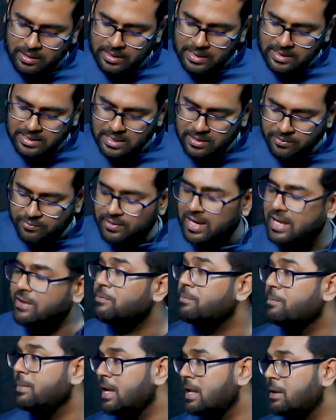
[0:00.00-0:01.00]
these are the 5
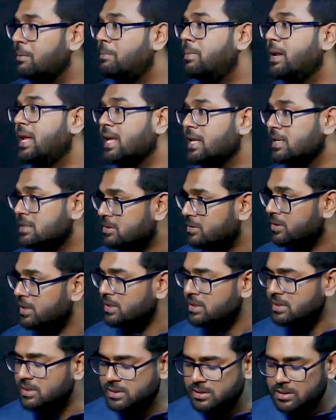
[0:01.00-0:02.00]
main playing
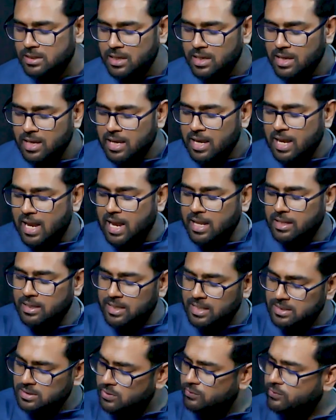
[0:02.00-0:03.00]
strings, and
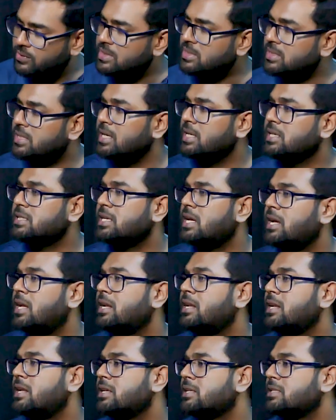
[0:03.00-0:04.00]
rest of the strings are
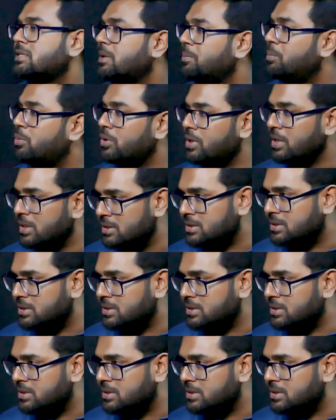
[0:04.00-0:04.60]
supporting